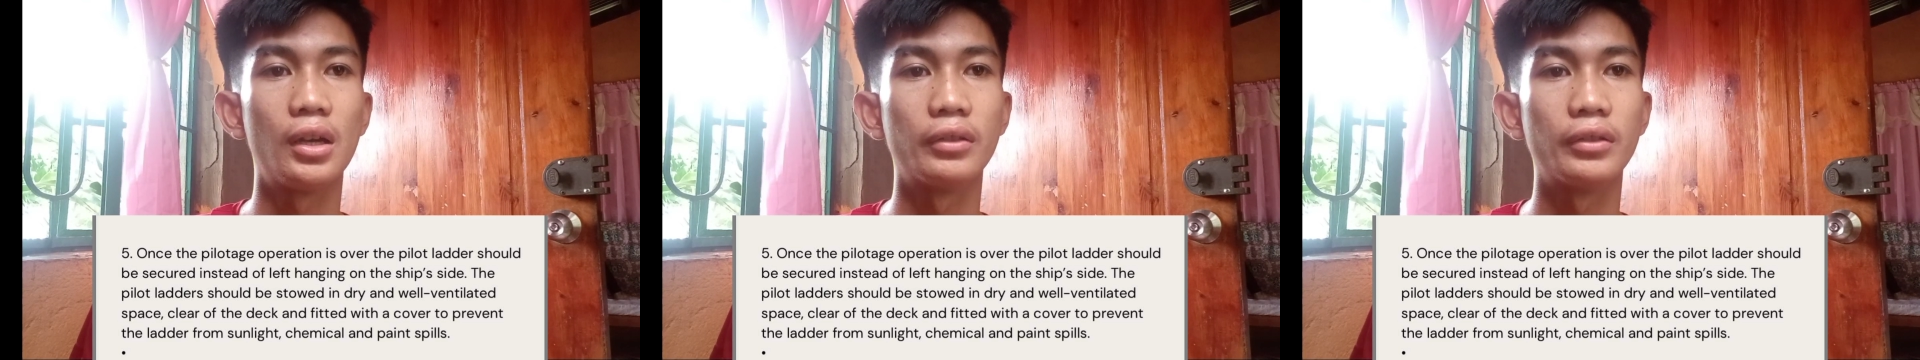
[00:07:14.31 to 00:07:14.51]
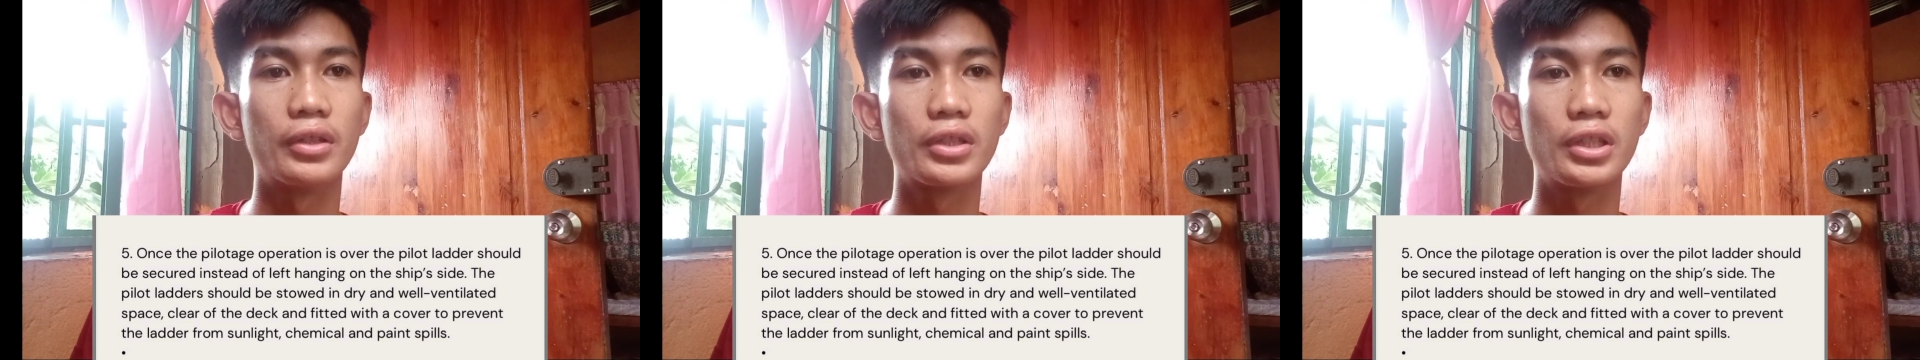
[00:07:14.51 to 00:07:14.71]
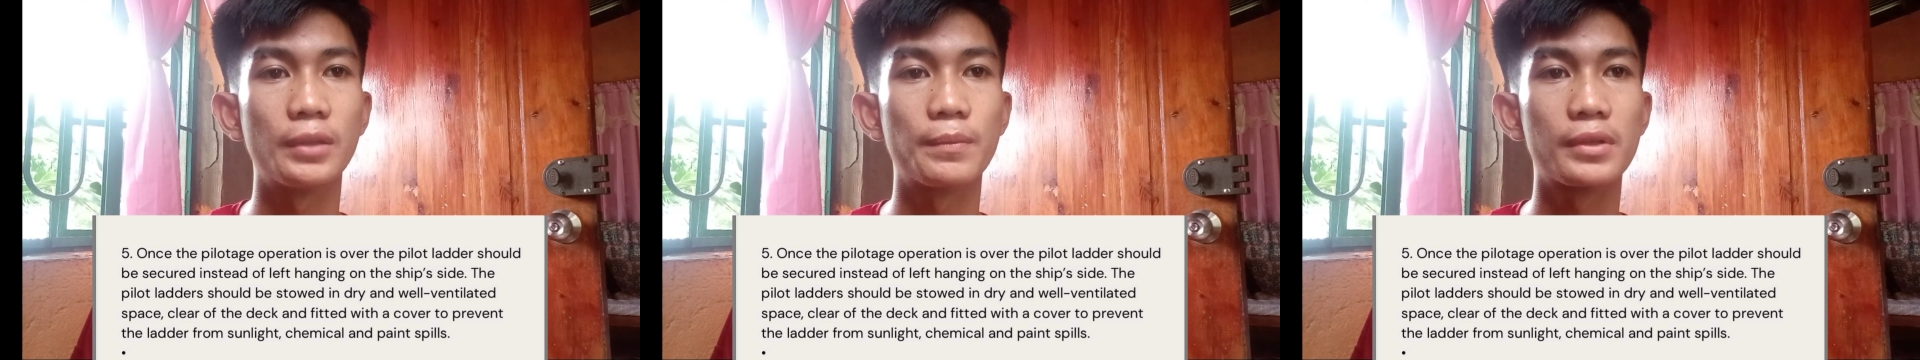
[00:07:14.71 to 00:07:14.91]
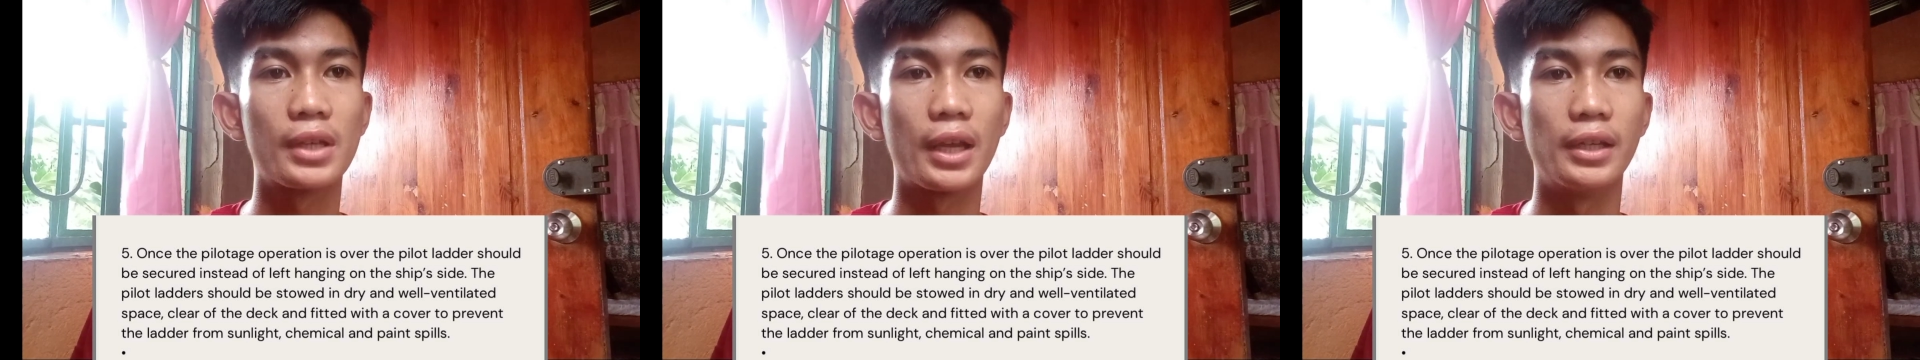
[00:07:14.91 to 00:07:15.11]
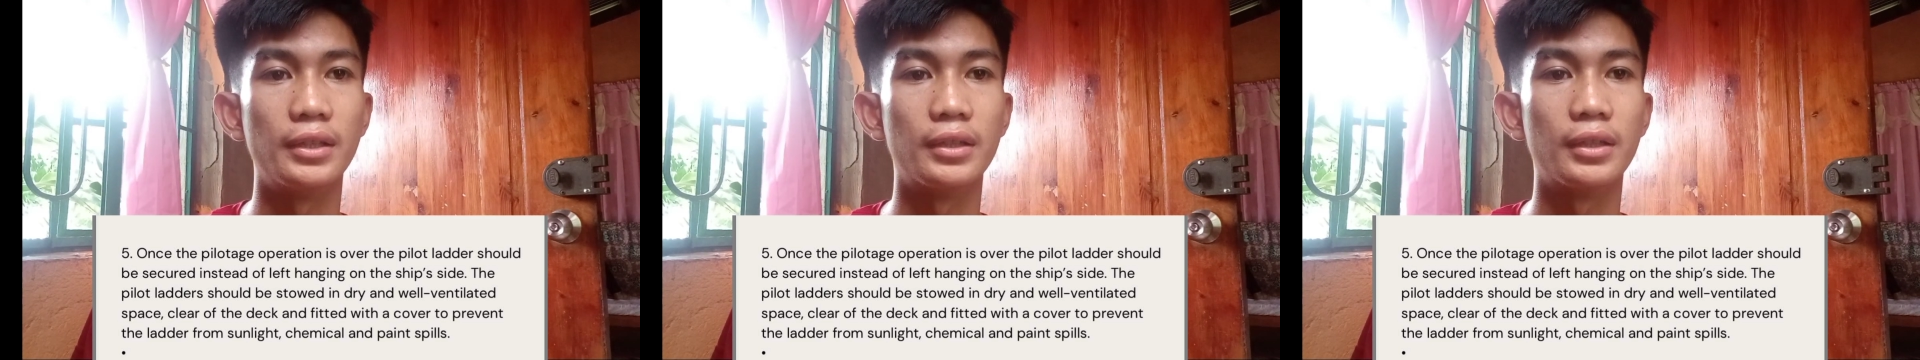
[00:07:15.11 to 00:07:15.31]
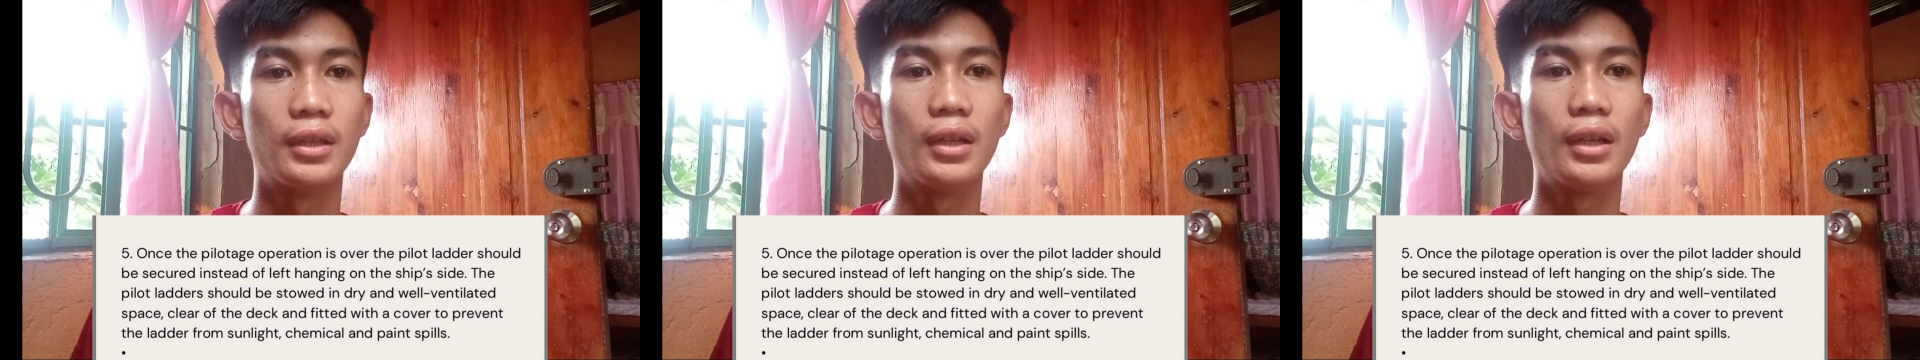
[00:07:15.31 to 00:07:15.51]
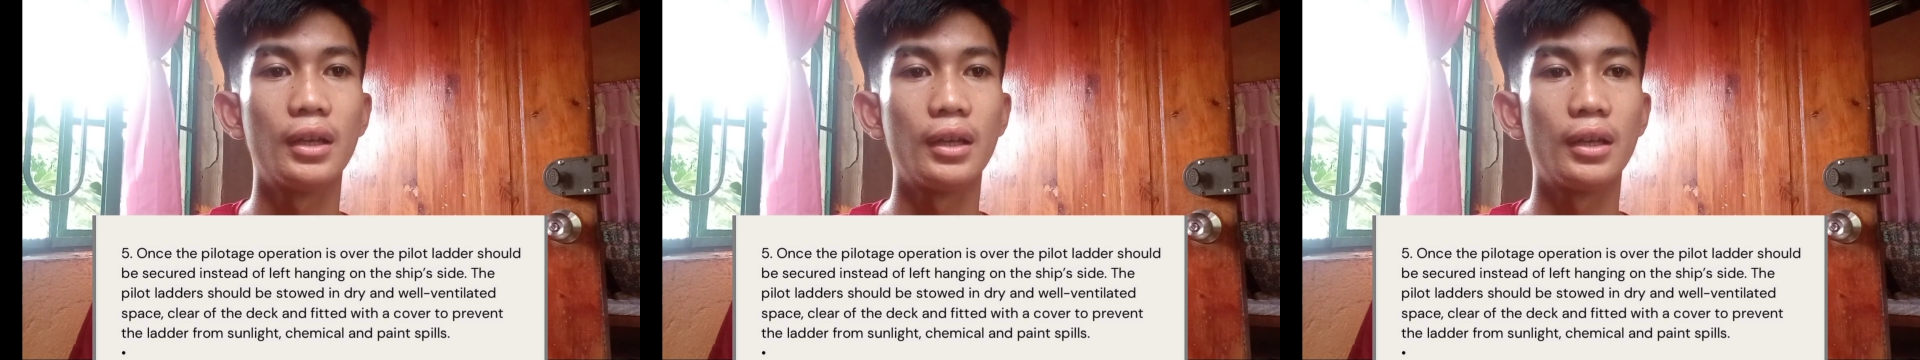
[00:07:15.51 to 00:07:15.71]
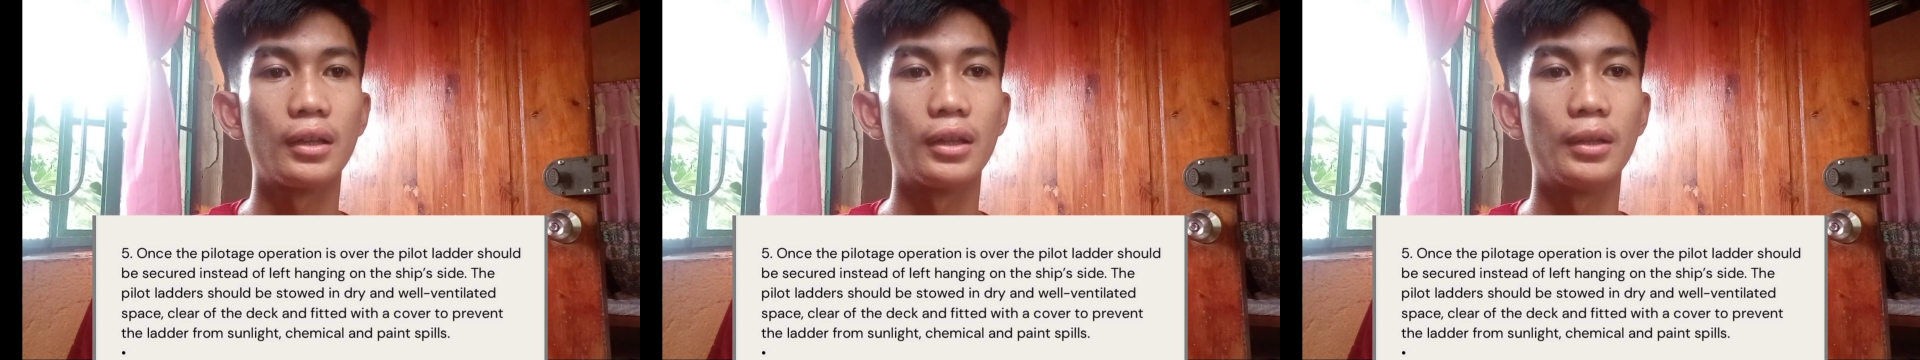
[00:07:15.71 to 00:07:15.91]
on the ship side.
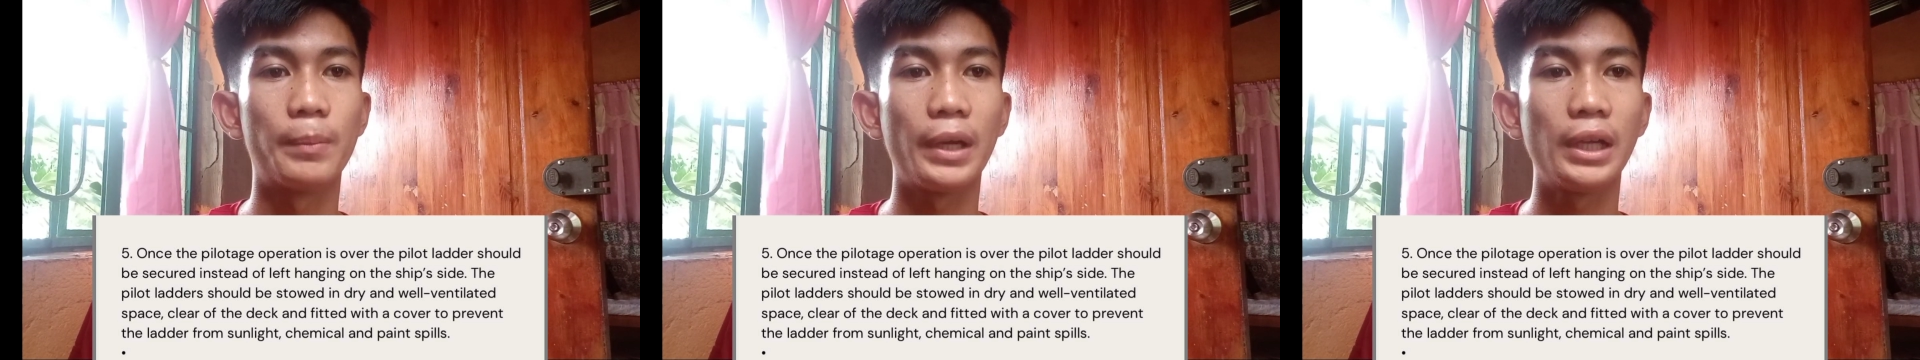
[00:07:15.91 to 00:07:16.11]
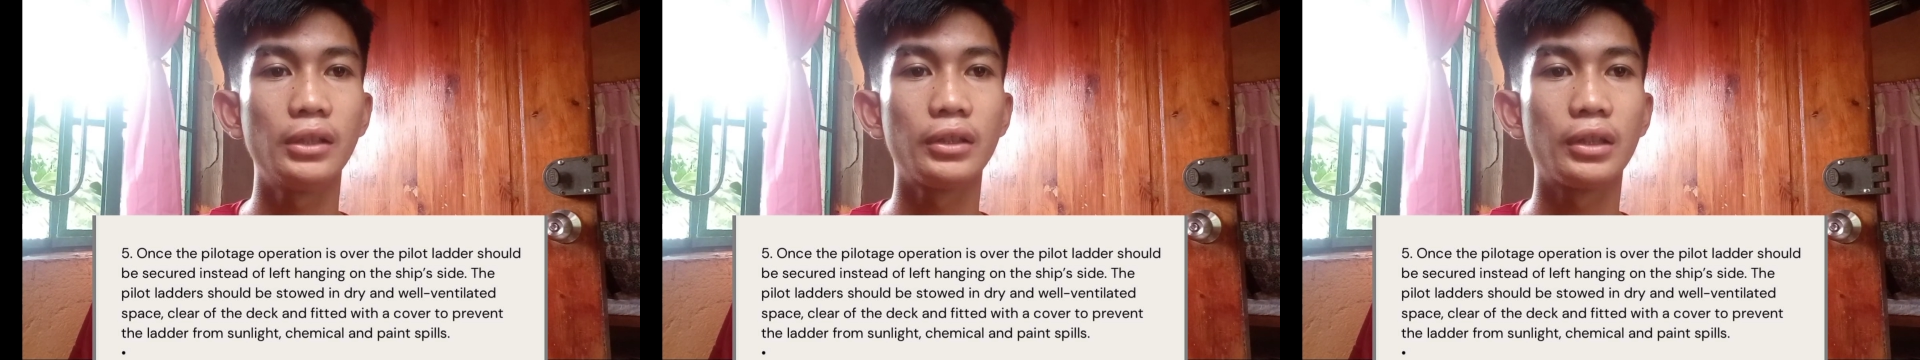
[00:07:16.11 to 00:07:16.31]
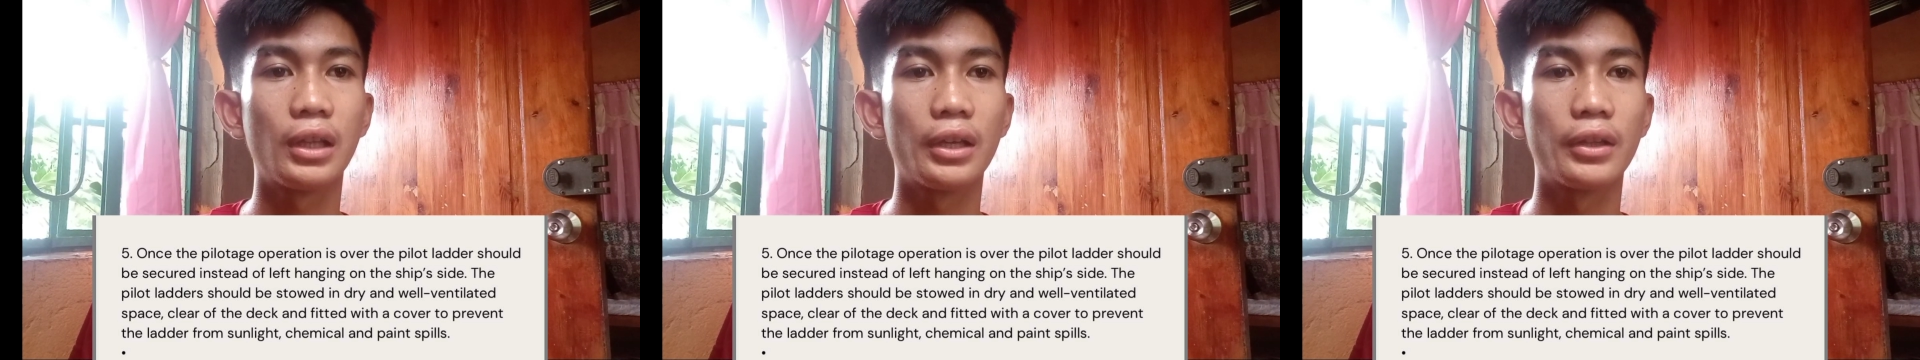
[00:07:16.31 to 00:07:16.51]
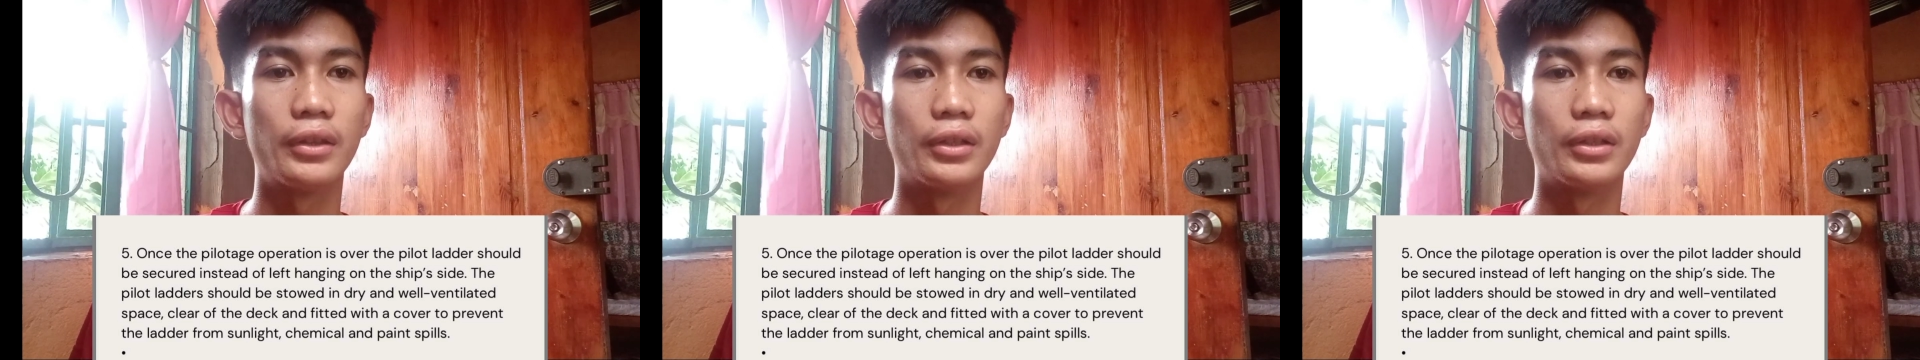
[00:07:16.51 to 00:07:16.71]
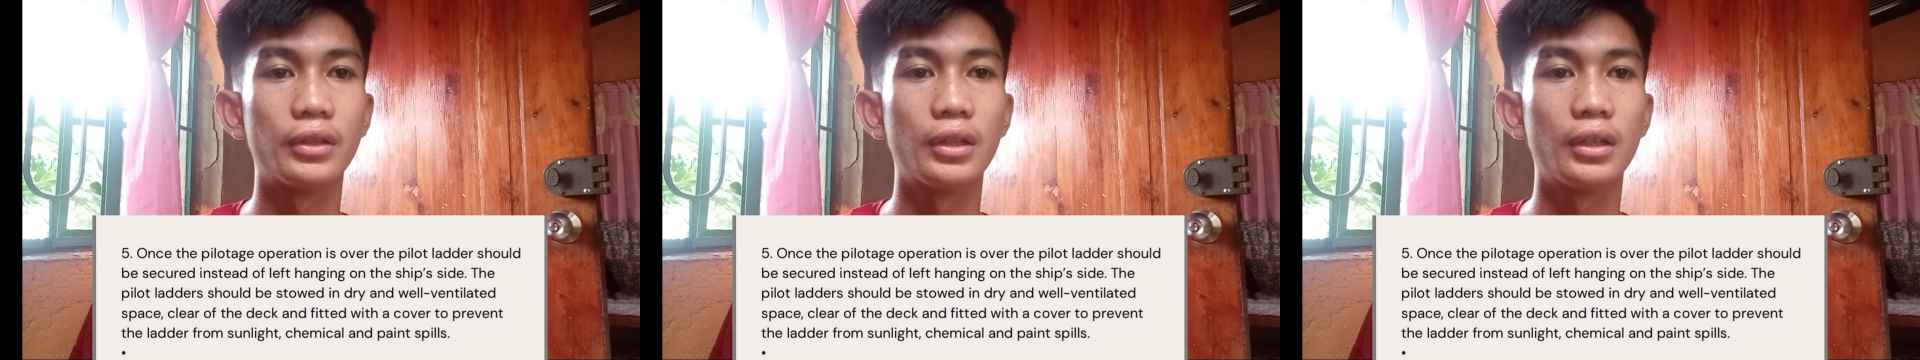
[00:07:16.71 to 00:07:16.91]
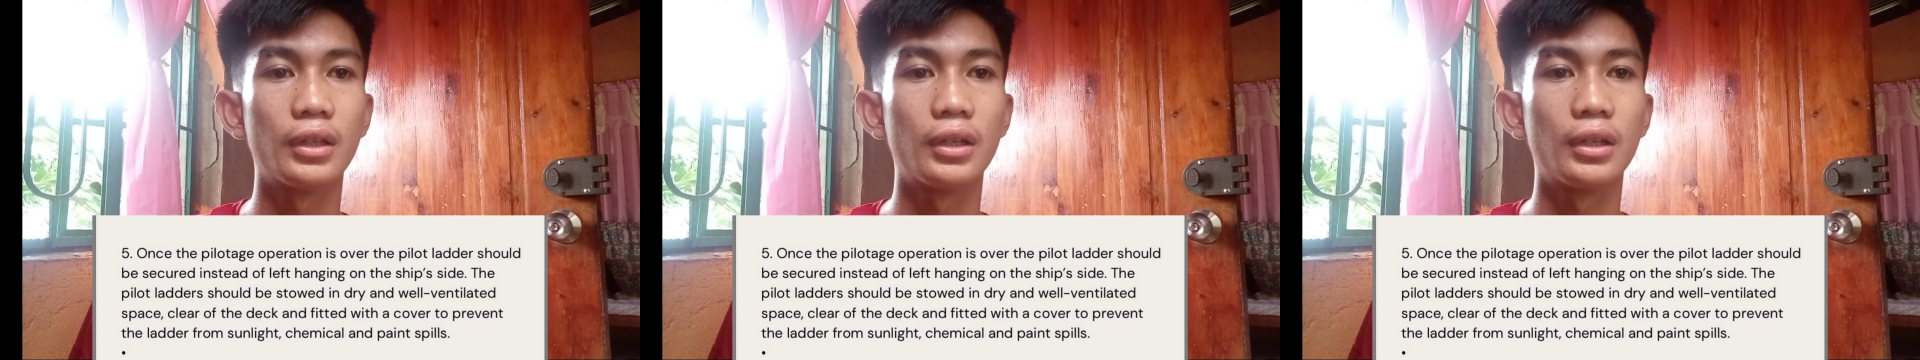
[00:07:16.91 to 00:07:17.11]
The pilot ladder